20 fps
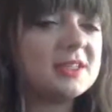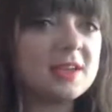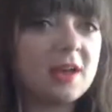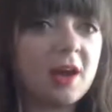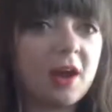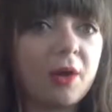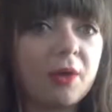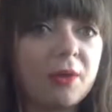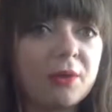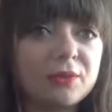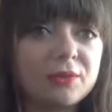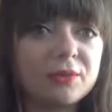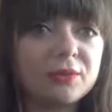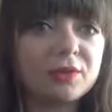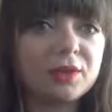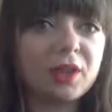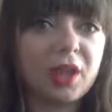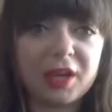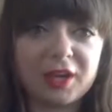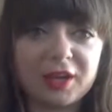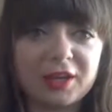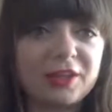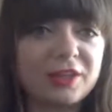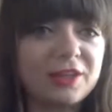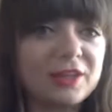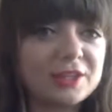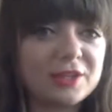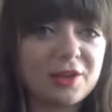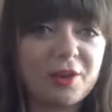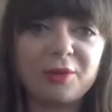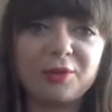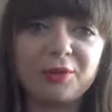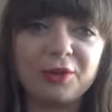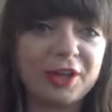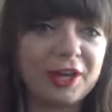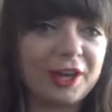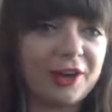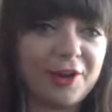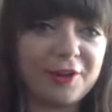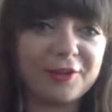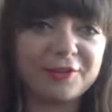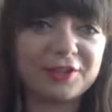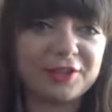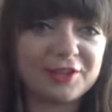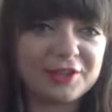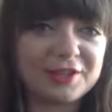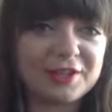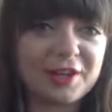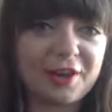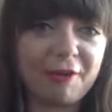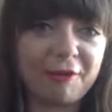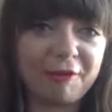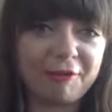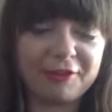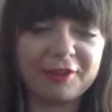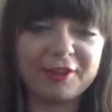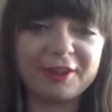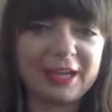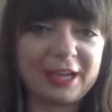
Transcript: now. Like this whole looking after yourself and